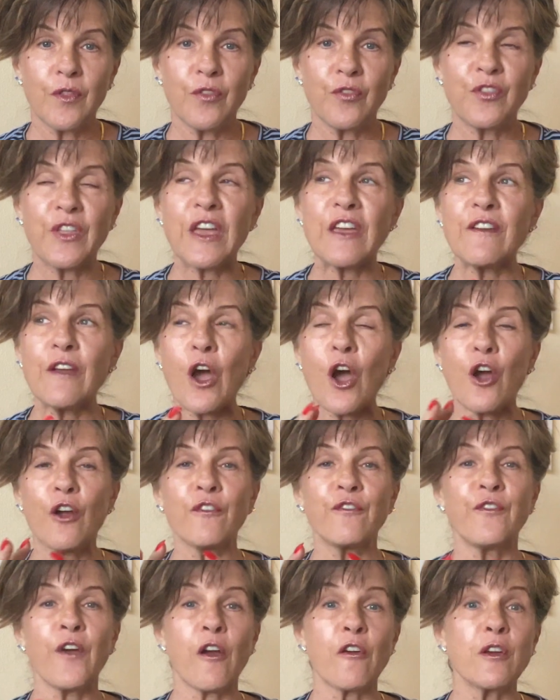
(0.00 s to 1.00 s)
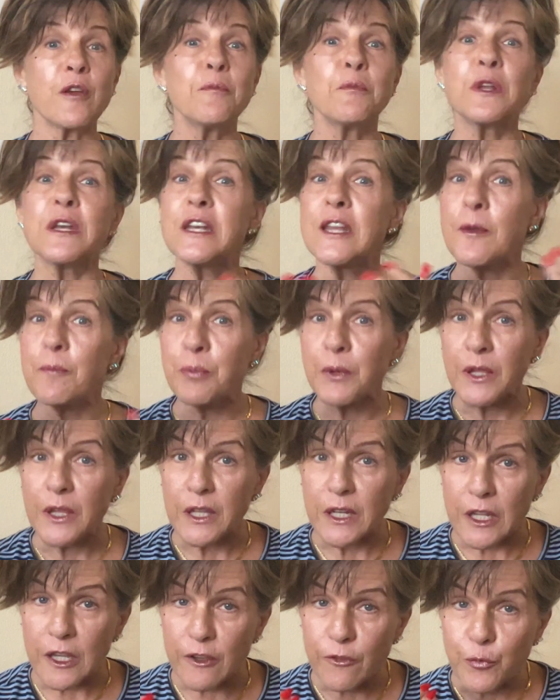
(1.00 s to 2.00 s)
They are very
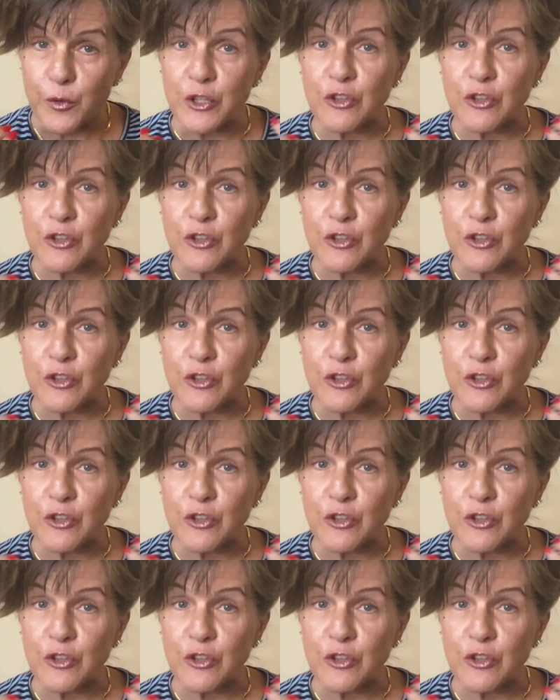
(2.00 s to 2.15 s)
manipulative.